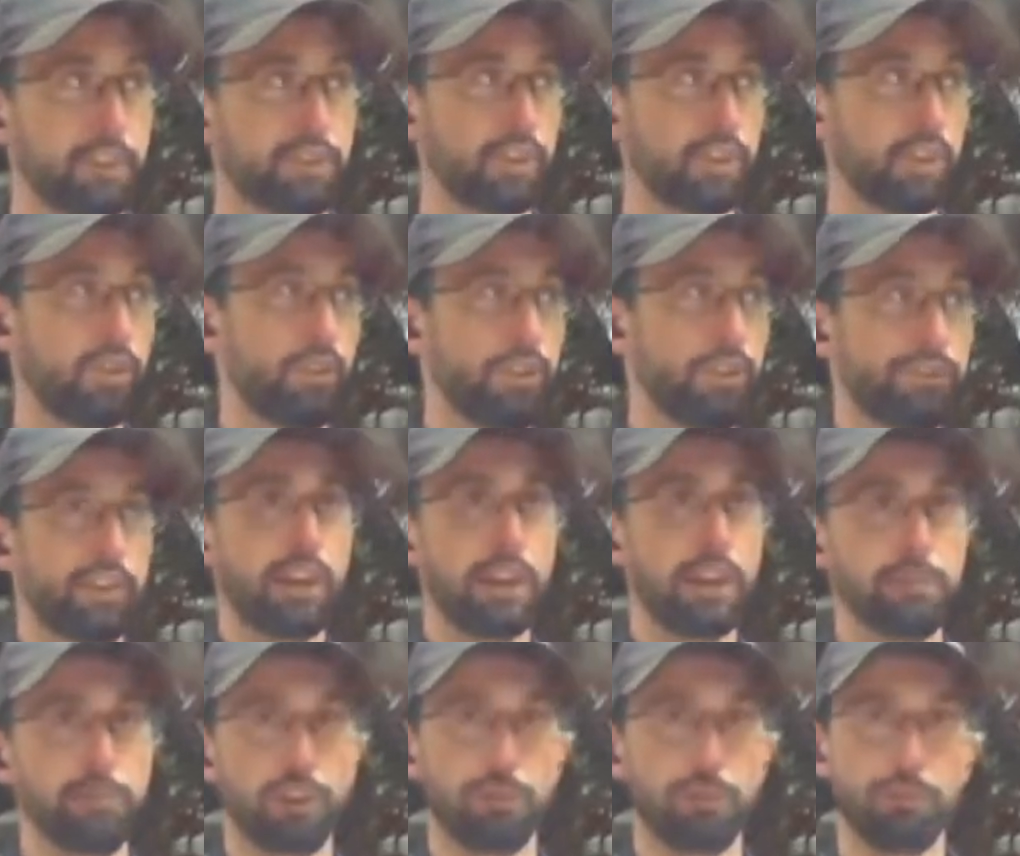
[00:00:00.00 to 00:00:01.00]
so if you're
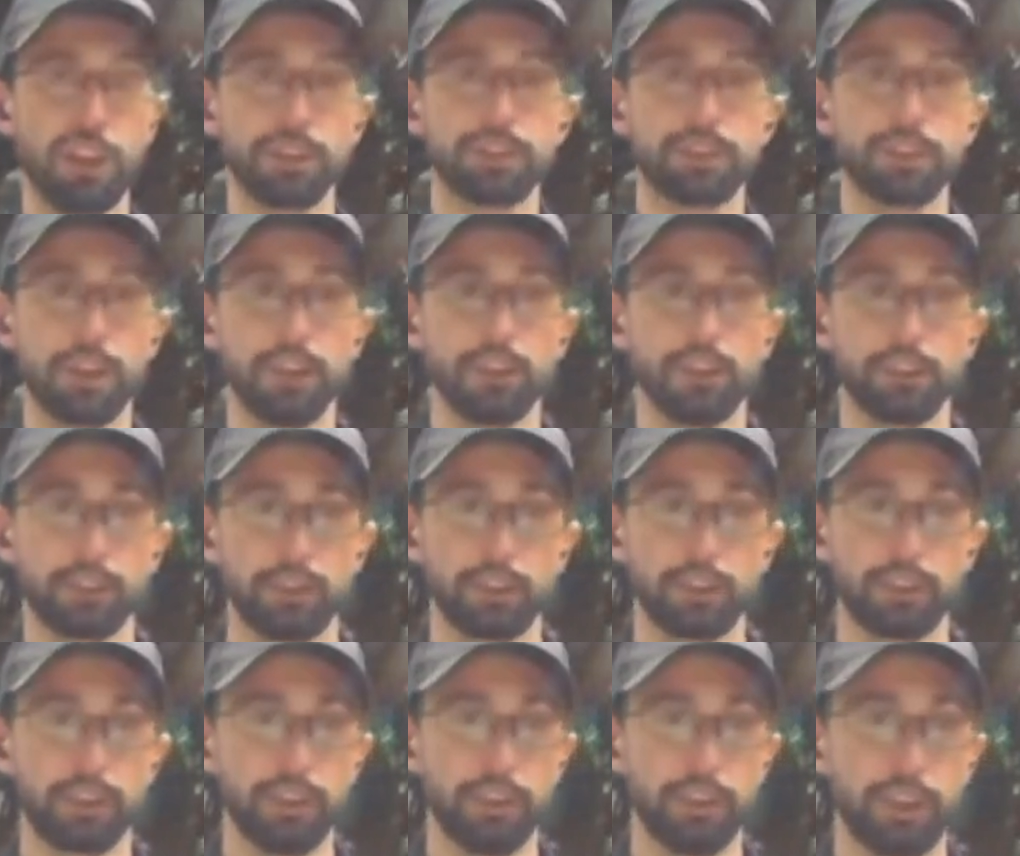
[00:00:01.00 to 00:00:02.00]
able to maintain
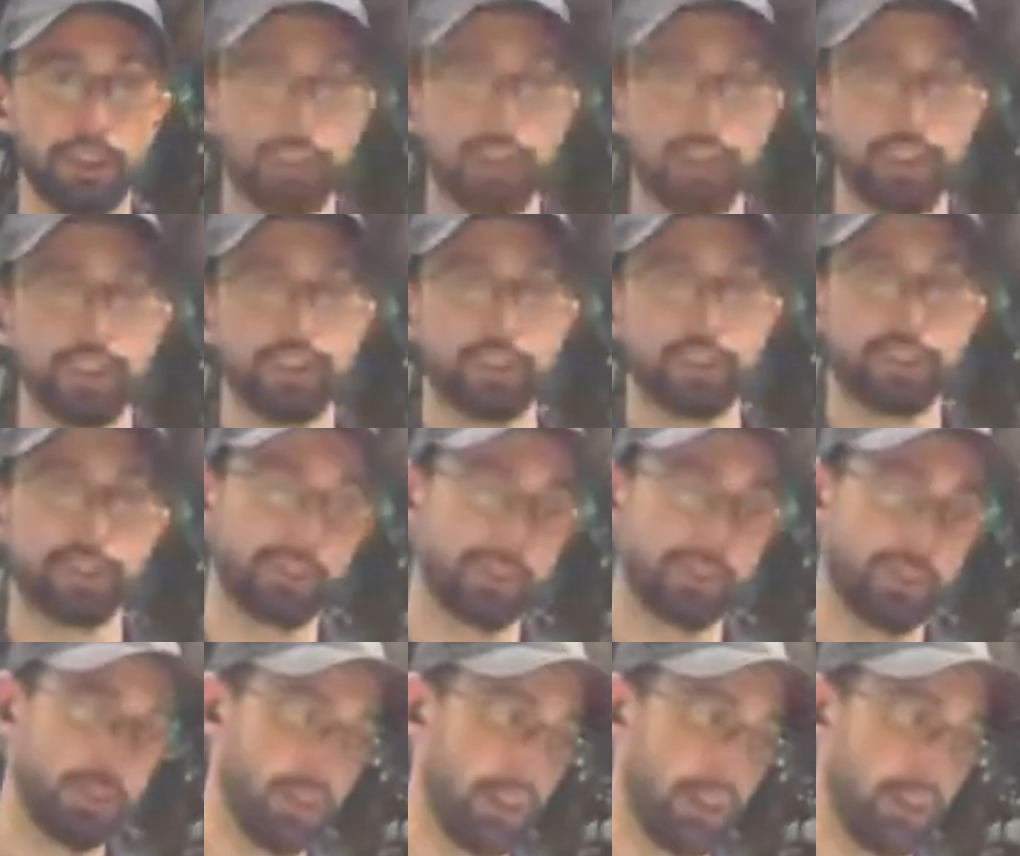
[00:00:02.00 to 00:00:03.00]
good conditions,
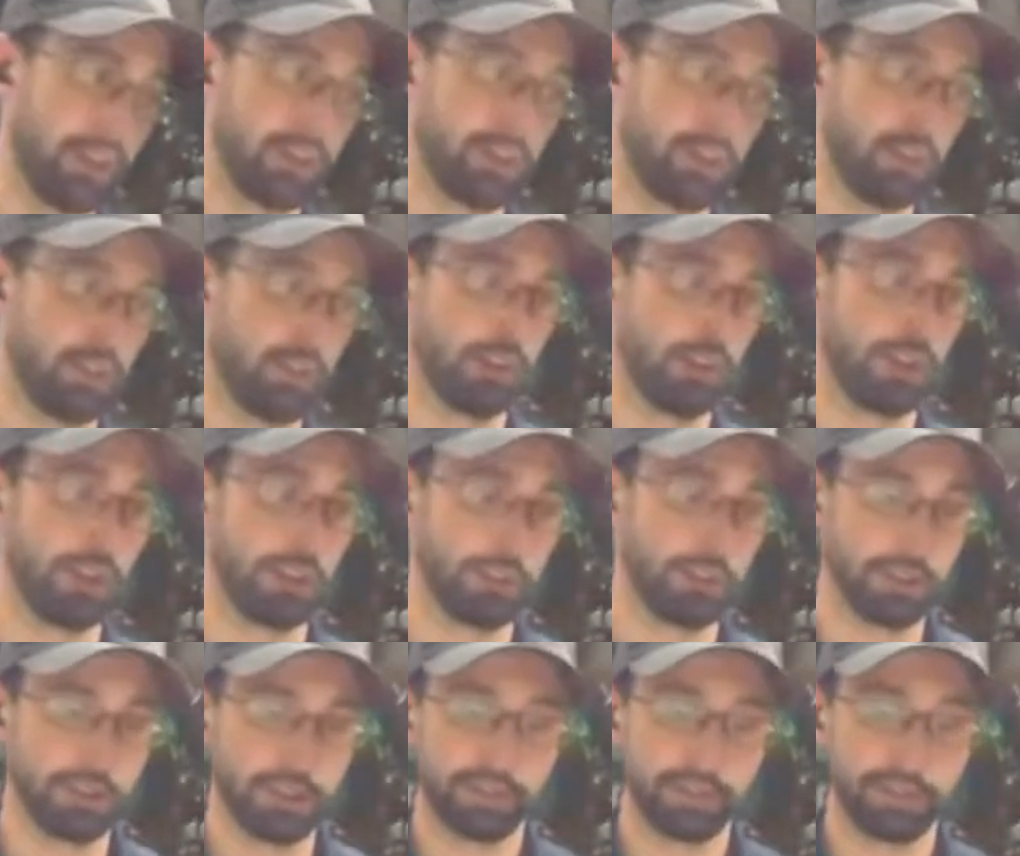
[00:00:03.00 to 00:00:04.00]
in theory,
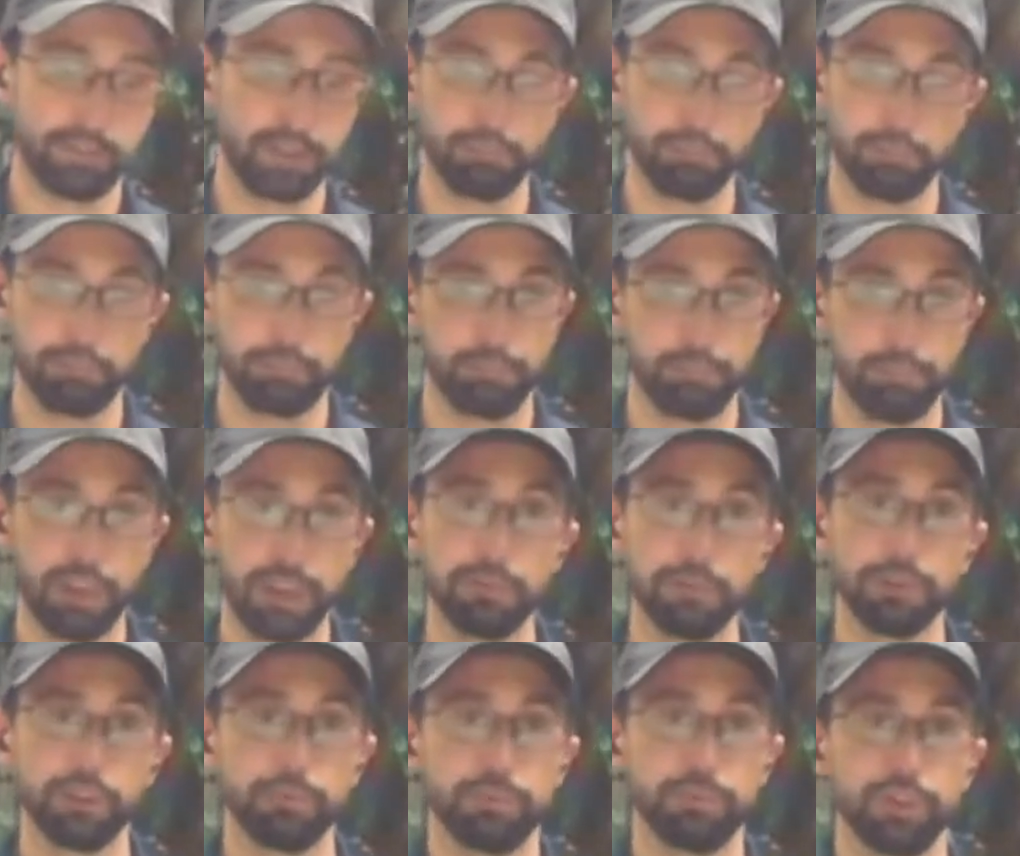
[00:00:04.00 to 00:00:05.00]
they should be
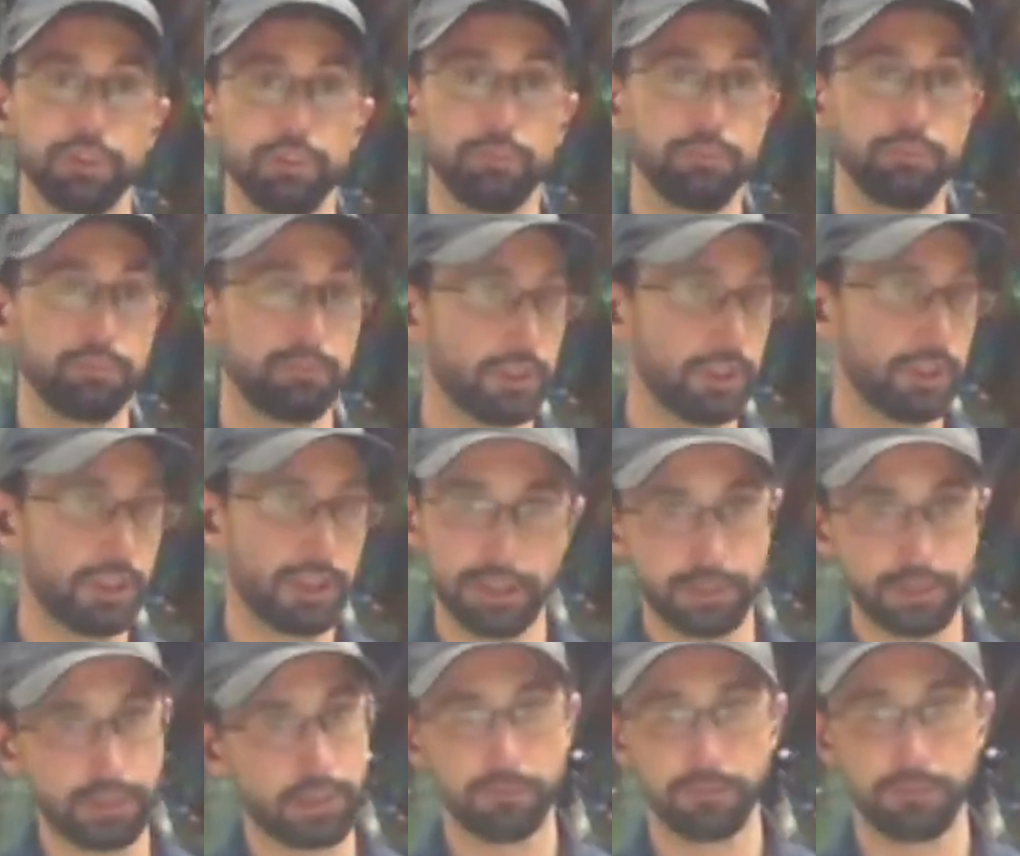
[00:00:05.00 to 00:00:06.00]
able to bloom any
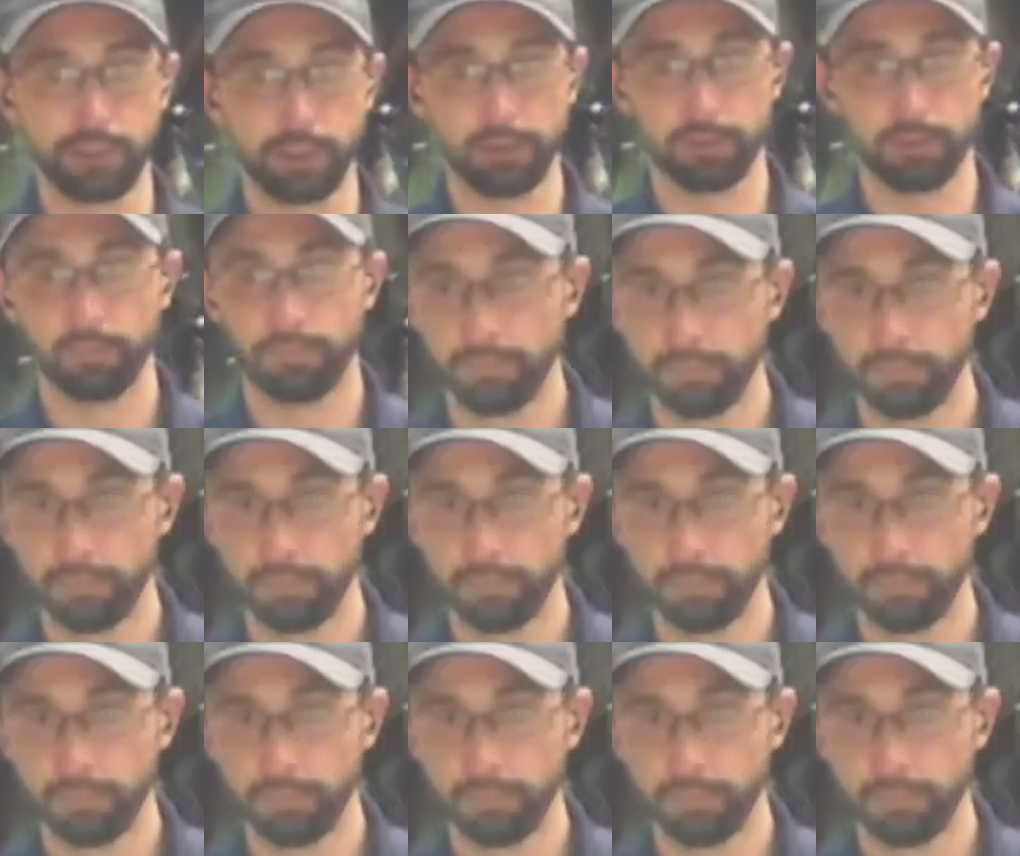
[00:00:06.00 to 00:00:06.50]
time of year.